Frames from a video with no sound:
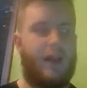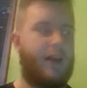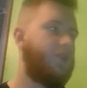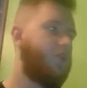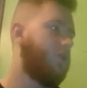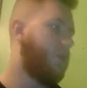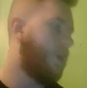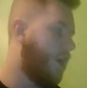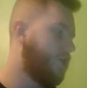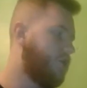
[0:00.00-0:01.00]
had gone,
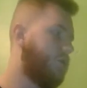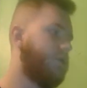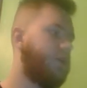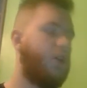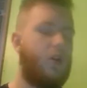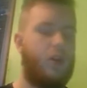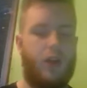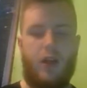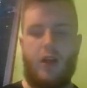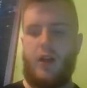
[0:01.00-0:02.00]
Garchomp had gone.
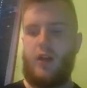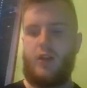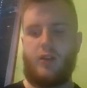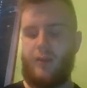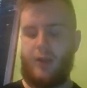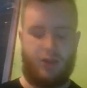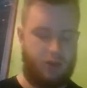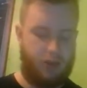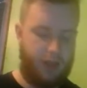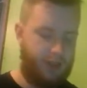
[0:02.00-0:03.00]
So I'm like,
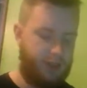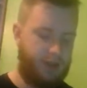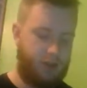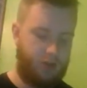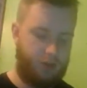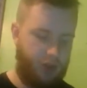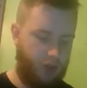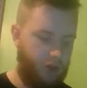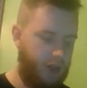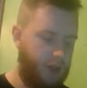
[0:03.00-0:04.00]
Christ. So there was
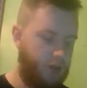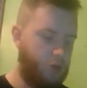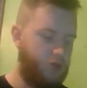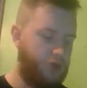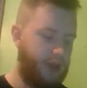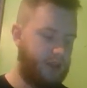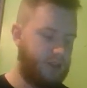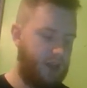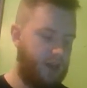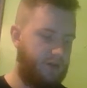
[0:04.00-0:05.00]
3 good dragons
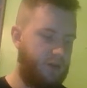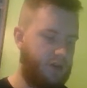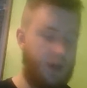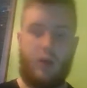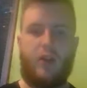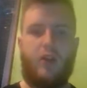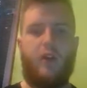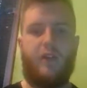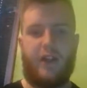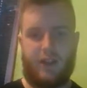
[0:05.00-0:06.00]
left, because I wanted an
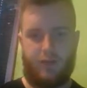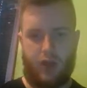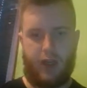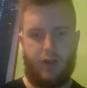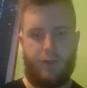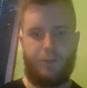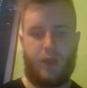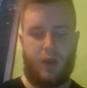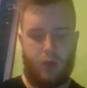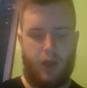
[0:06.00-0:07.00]
offensive dragon.
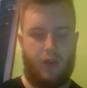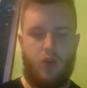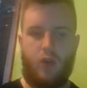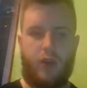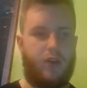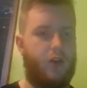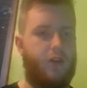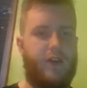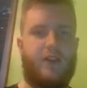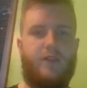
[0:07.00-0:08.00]
I knew I wanted an
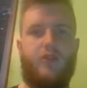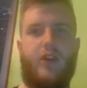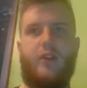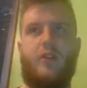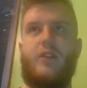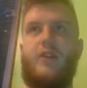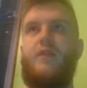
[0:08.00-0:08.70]
offensive dragon, because I've